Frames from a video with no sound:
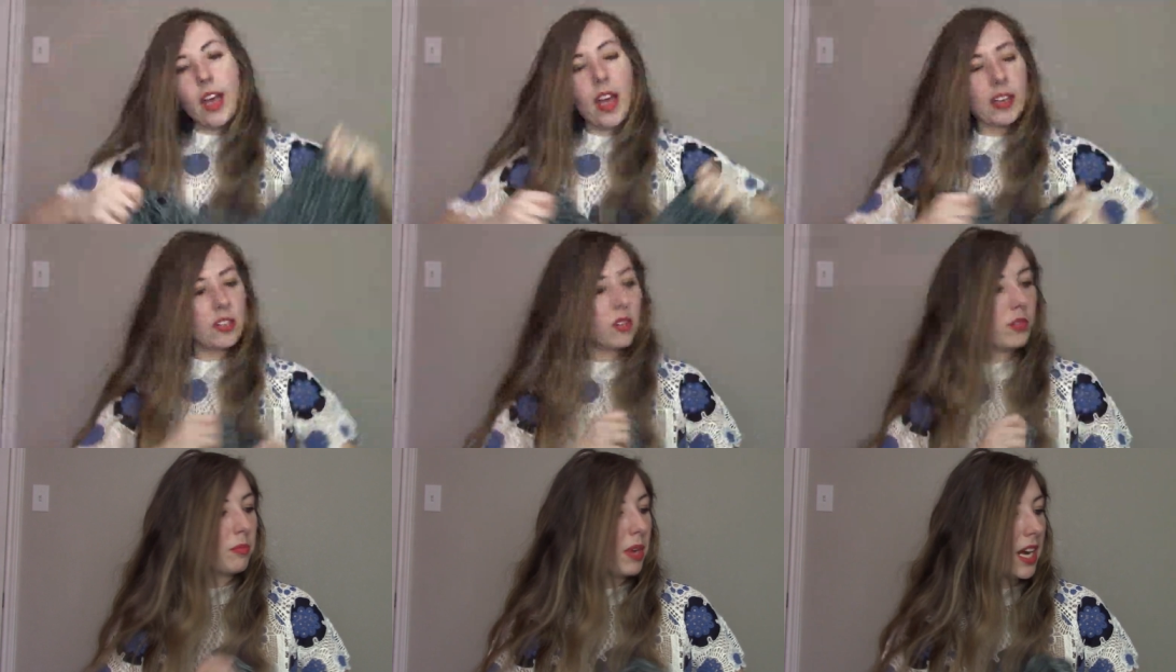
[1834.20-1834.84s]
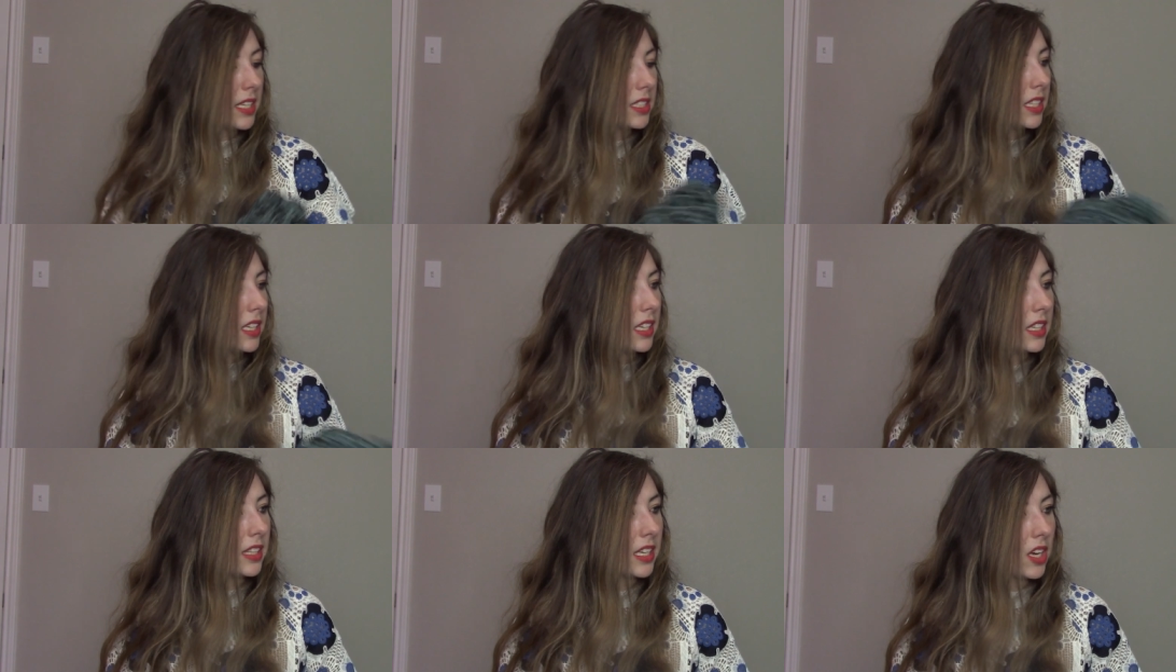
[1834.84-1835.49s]
I don't price it
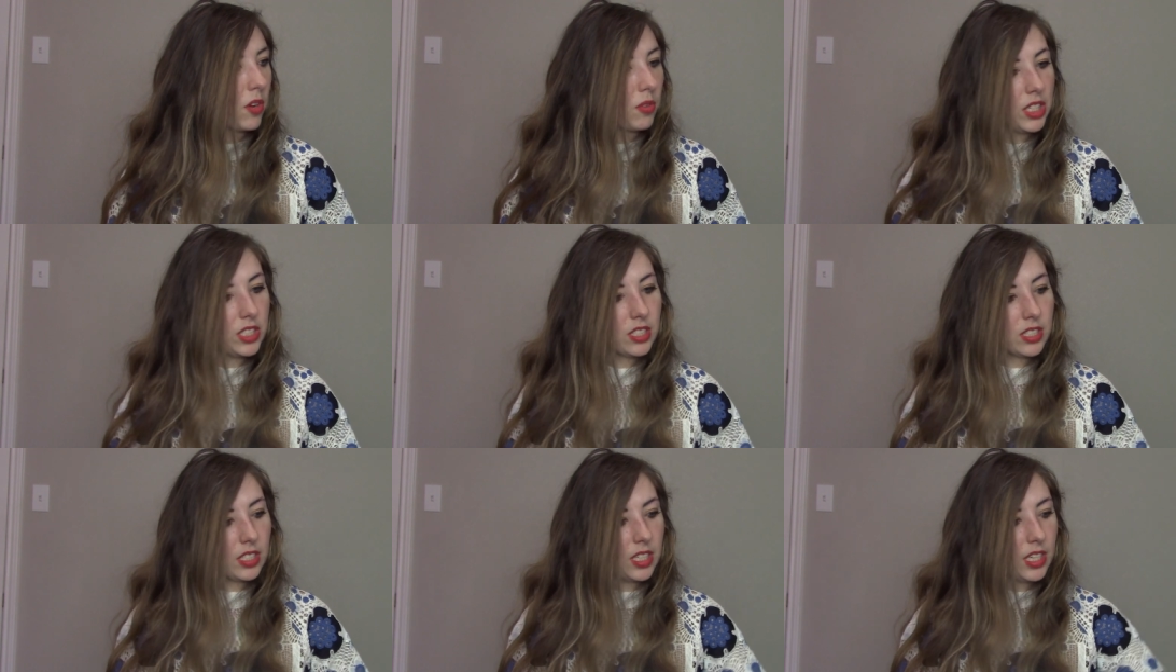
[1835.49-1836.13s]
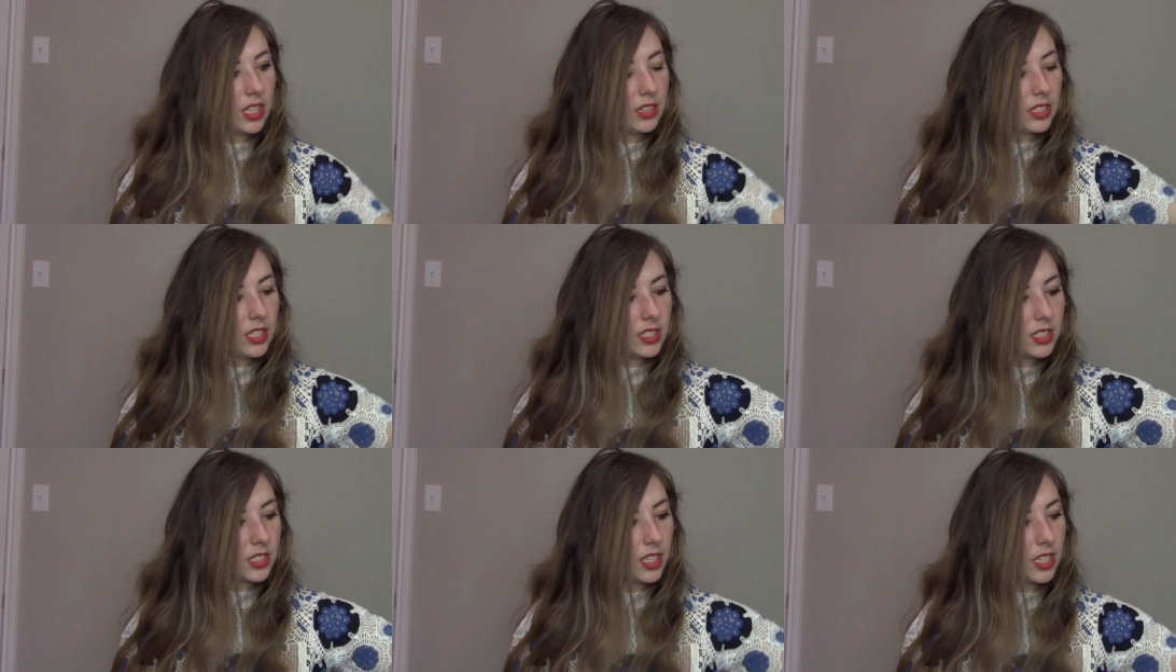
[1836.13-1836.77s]
anything outrageously
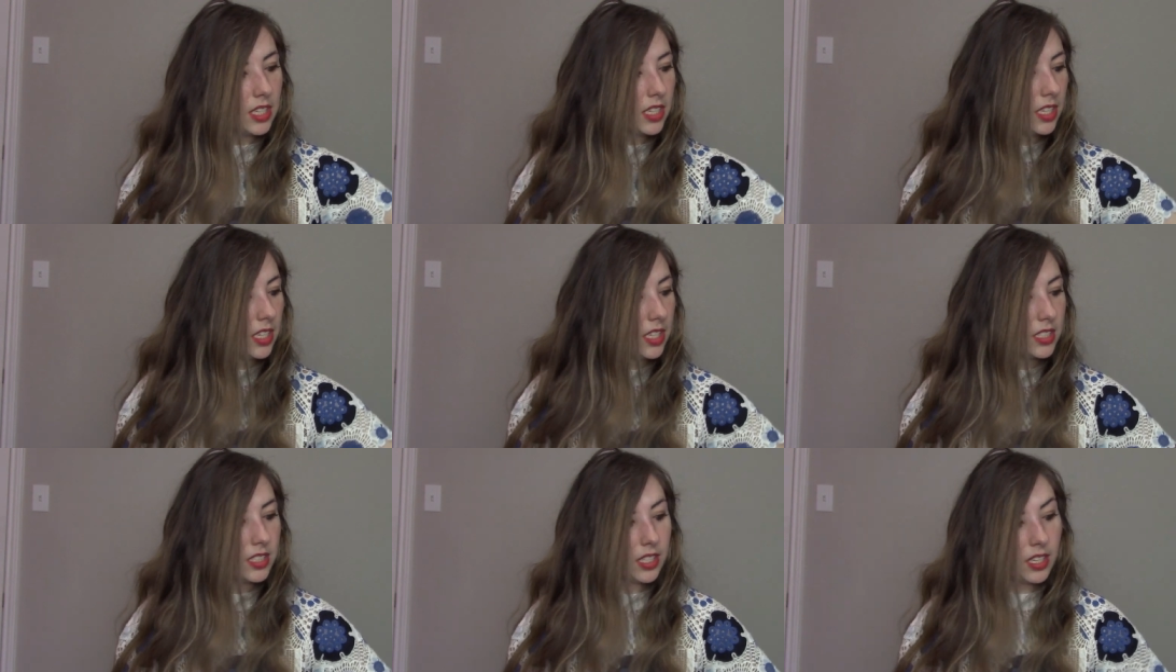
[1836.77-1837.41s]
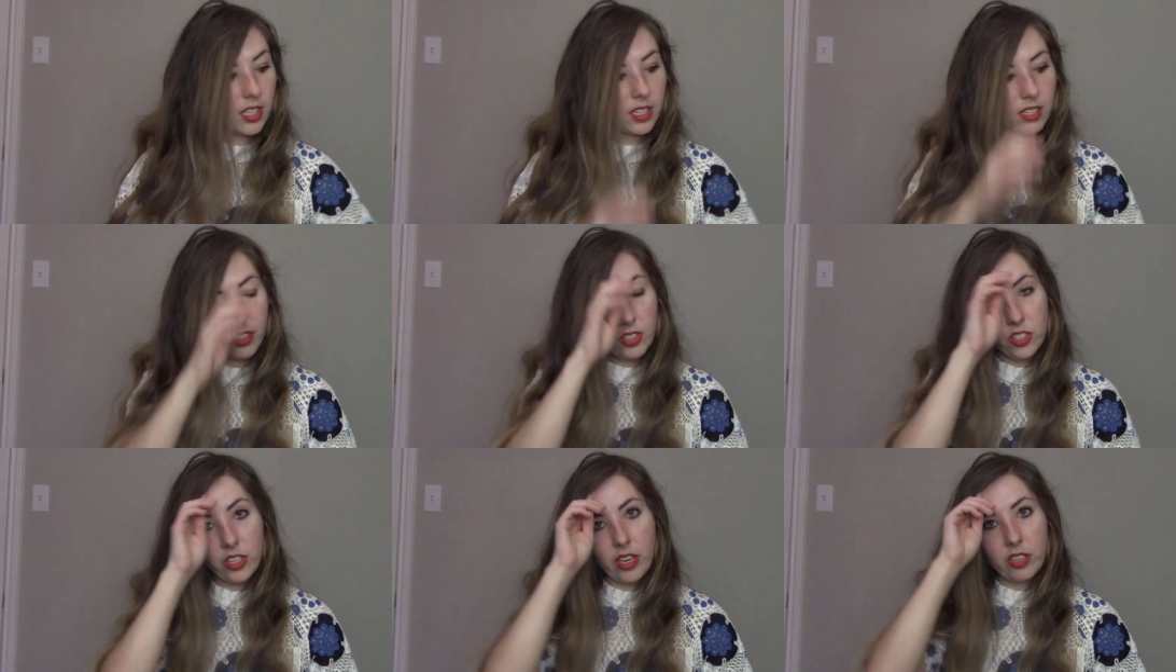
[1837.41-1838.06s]
unless it is like
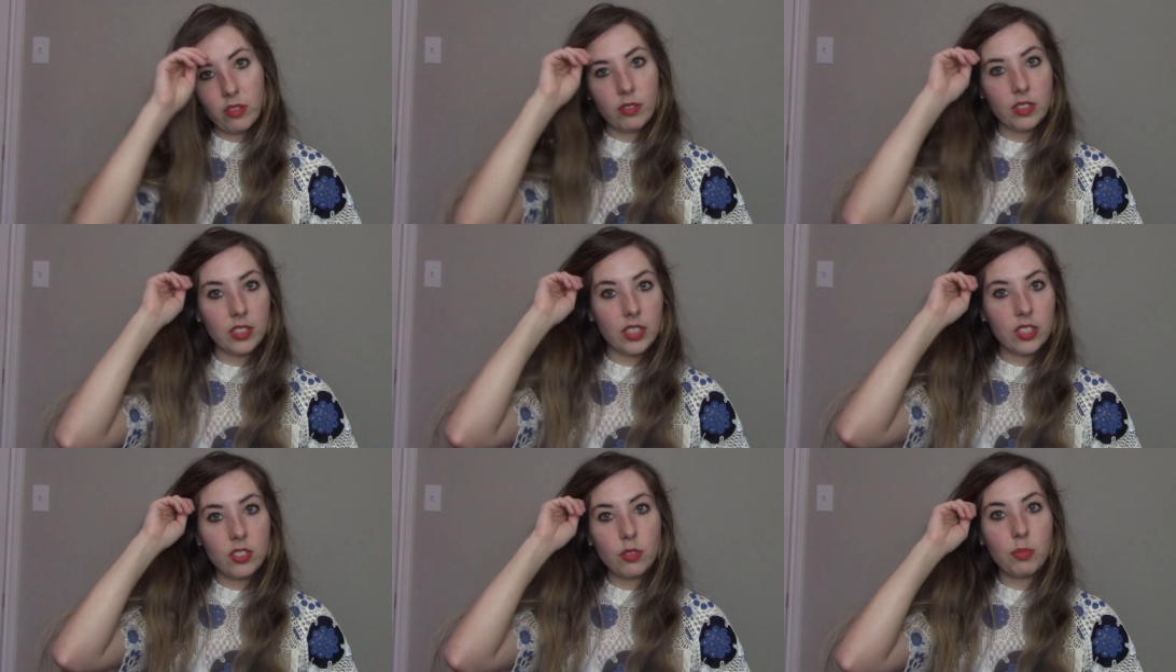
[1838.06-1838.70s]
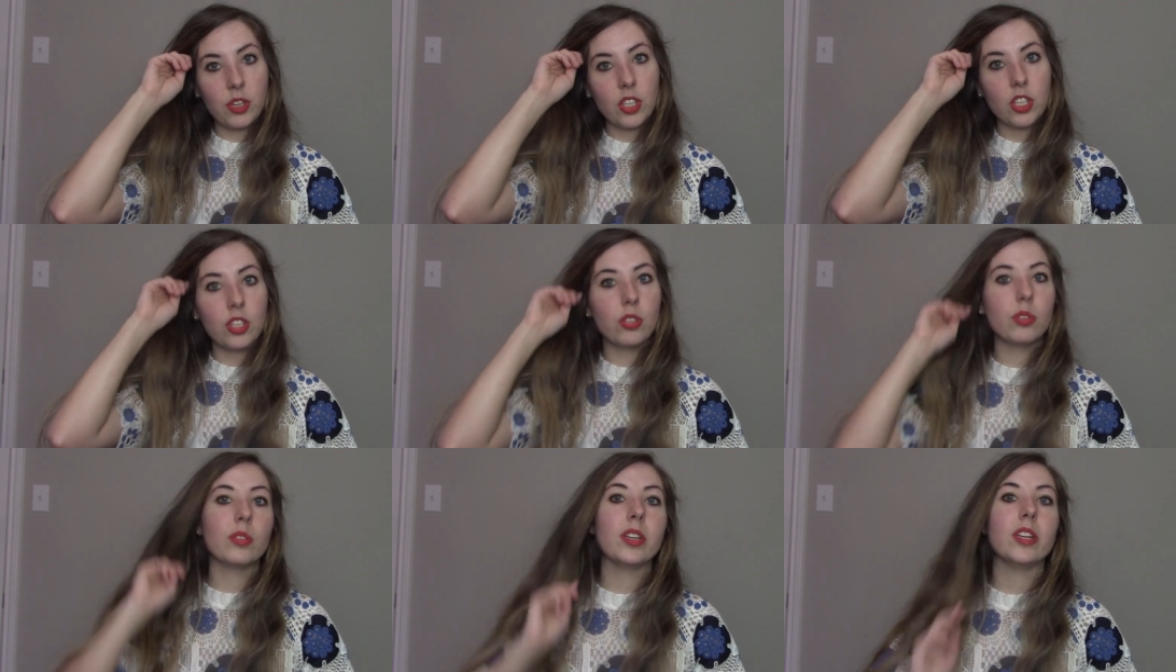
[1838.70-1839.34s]
genuinely super
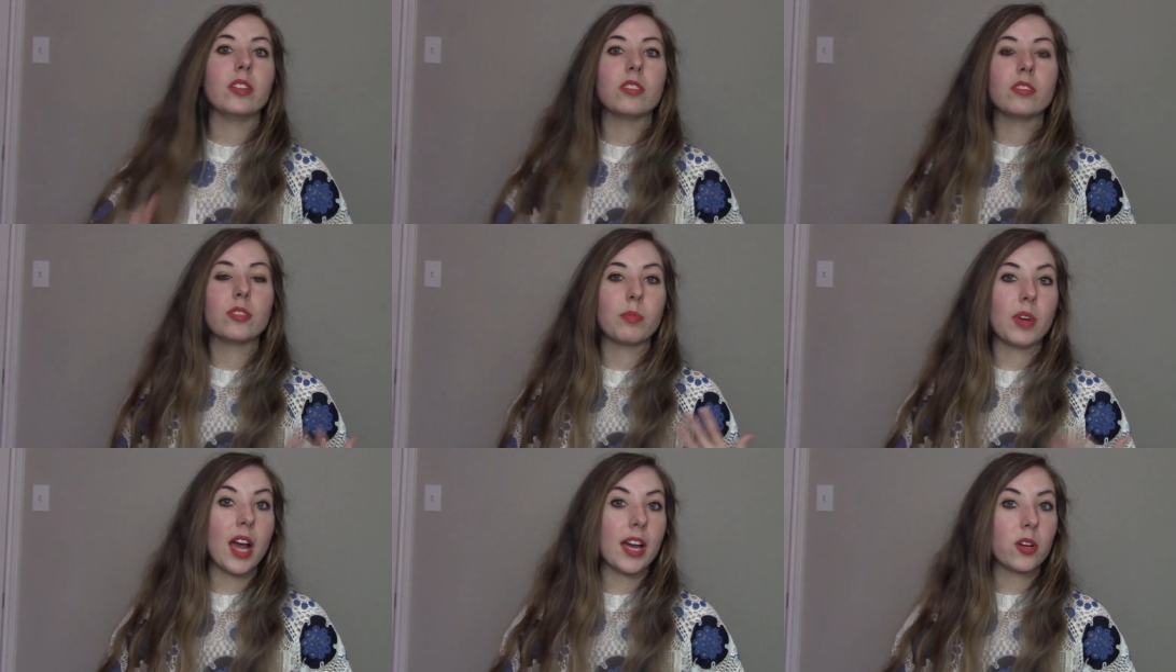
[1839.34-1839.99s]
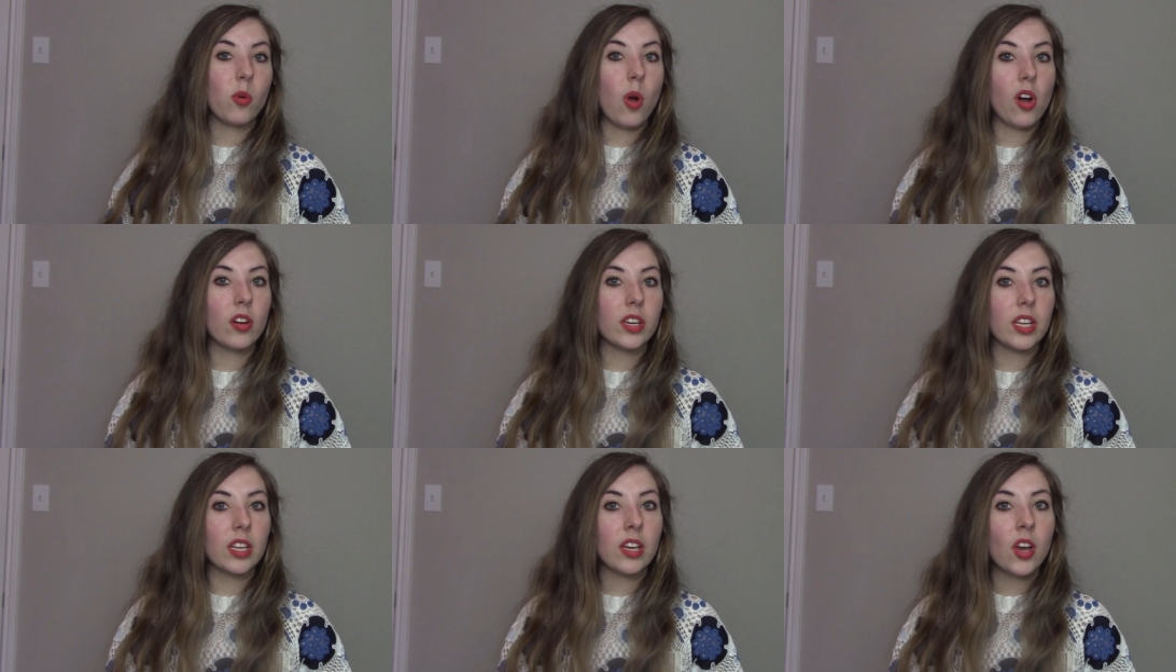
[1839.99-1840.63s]
cute and super high
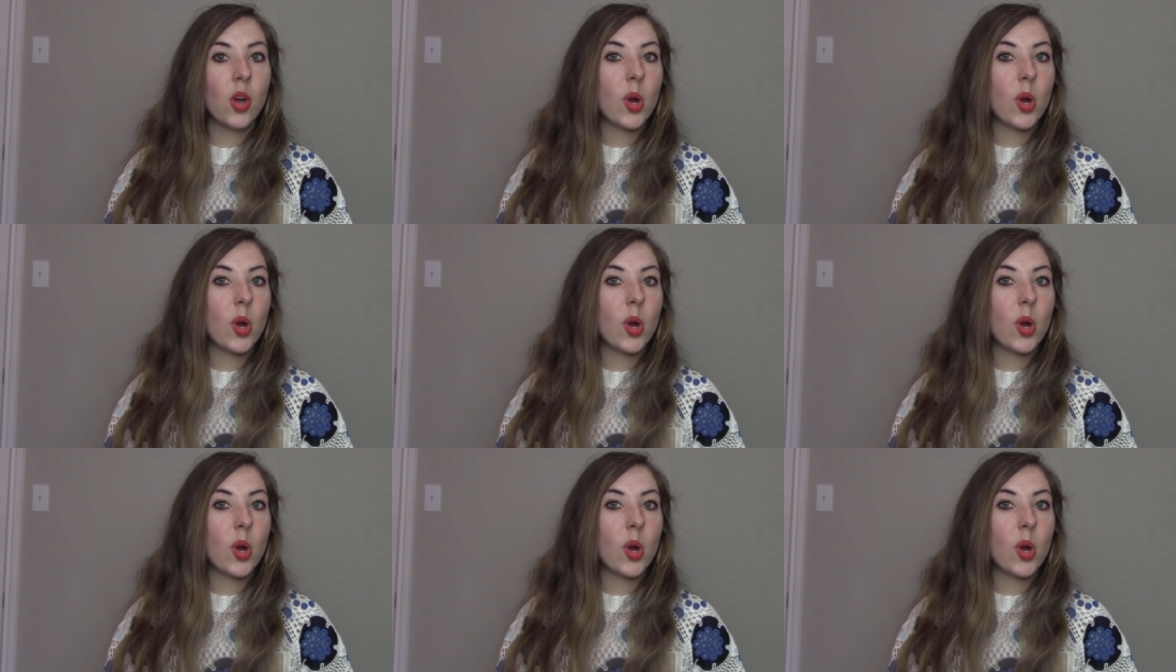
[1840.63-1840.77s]
quality